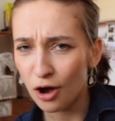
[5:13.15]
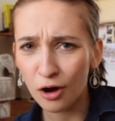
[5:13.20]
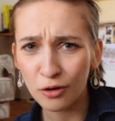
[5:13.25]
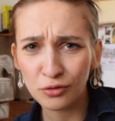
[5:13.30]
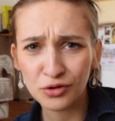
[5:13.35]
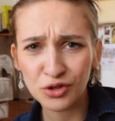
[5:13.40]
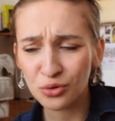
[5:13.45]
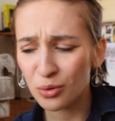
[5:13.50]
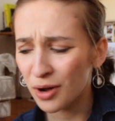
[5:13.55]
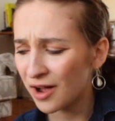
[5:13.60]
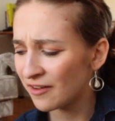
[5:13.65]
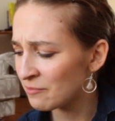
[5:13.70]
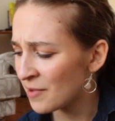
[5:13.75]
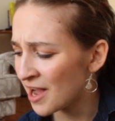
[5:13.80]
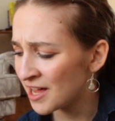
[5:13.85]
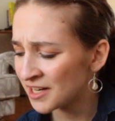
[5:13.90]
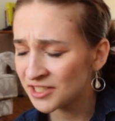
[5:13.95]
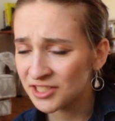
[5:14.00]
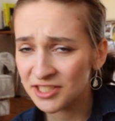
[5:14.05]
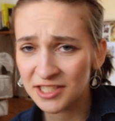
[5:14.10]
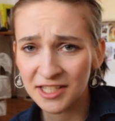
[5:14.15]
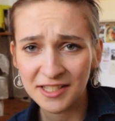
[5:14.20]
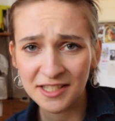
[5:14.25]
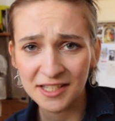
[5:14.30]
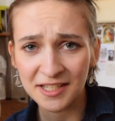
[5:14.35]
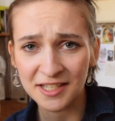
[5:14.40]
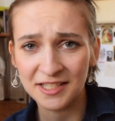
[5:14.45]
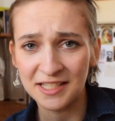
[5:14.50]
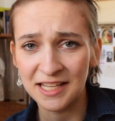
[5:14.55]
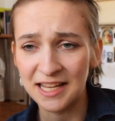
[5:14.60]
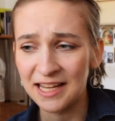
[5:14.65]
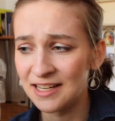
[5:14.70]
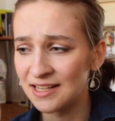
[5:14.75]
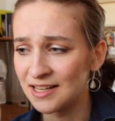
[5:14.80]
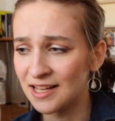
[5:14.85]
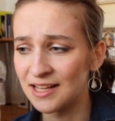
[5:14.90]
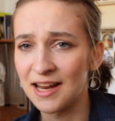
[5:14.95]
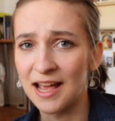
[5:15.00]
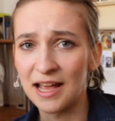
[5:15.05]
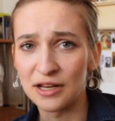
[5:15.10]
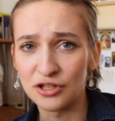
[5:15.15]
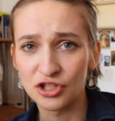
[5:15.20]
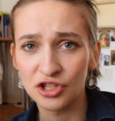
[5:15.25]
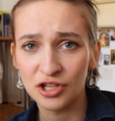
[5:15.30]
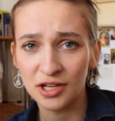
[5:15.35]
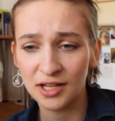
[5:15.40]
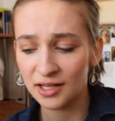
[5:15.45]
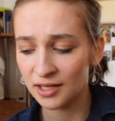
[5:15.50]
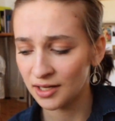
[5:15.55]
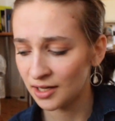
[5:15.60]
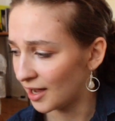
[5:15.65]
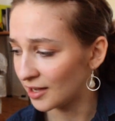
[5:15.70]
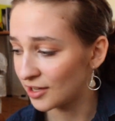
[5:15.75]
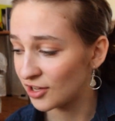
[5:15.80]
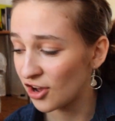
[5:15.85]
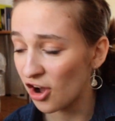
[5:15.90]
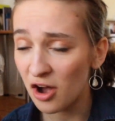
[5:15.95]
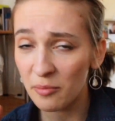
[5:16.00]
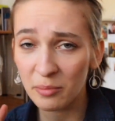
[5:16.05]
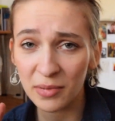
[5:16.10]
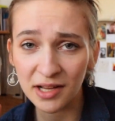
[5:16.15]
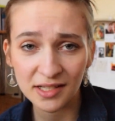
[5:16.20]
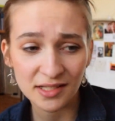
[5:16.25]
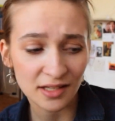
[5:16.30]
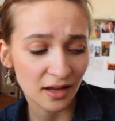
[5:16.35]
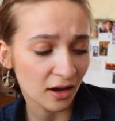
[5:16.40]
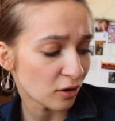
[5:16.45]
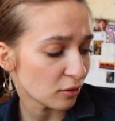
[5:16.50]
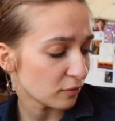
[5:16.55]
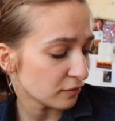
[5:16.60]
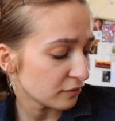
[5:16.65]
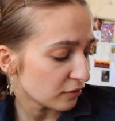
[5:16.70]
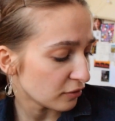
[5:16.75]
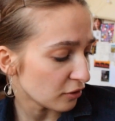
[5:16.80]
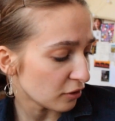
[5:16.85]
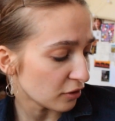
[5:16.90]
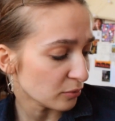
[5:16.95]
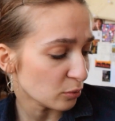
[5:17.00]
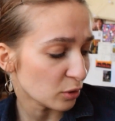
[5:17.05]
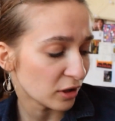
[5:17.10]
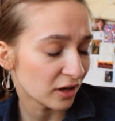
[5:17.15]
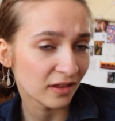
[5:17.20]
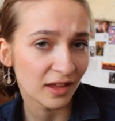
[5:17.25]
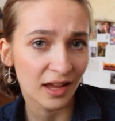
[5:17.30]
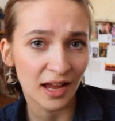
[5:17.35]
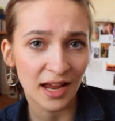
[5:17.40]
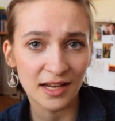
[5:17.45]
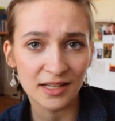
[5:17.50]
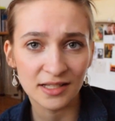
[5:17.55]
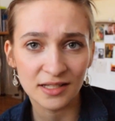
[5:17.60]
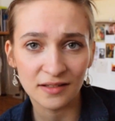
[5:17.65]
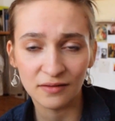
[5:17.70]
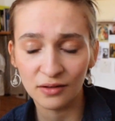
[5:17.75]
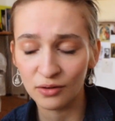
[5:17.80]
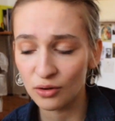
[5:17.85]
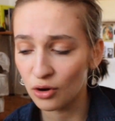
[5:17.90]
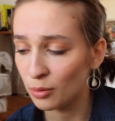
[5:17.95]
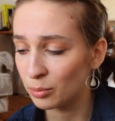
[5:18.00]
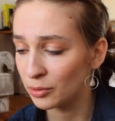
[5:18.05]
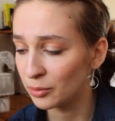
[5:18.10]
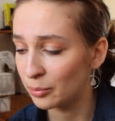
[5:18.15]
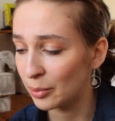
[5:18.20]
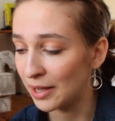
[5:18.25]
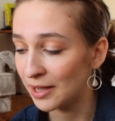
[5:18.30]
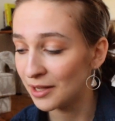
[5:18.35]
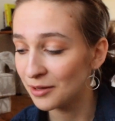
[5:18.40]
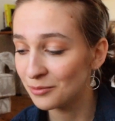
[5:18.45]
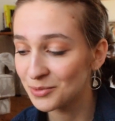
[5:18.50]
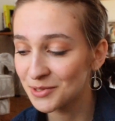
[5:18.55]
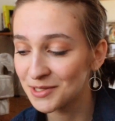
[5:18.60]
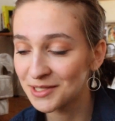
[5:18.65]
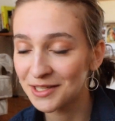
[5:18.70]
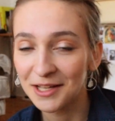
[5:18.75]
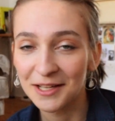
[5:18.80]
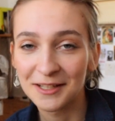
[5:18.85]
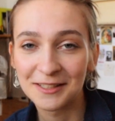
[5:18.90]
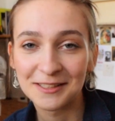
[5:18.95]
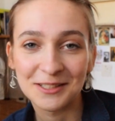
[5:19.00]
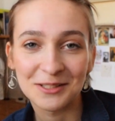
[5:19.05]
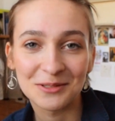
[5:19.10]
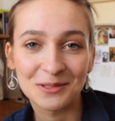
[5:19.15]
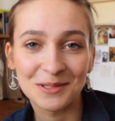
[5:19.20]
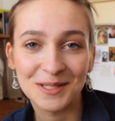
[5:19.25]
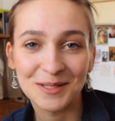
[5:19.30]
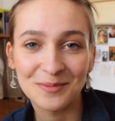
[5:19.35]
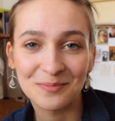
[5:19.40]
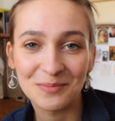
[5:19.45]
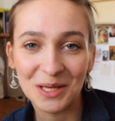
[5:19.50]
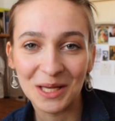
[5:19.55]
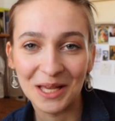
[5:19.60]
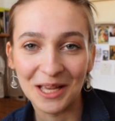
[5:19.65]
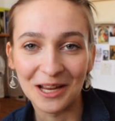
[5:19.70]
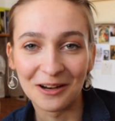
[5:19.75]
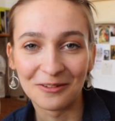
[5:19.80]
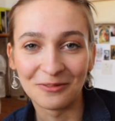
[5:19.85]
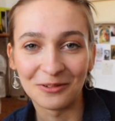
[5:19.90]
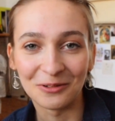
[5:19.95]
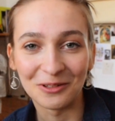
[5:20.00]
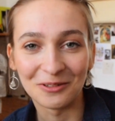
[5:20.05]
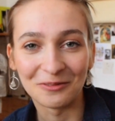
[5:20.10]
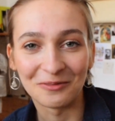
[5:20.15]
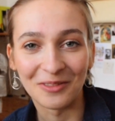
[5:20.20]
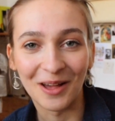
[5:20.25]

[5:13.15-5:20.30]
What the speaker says: Also, I managed to sustain an injury. I cut myself on one of the ends of the copper pipes, so just be careful of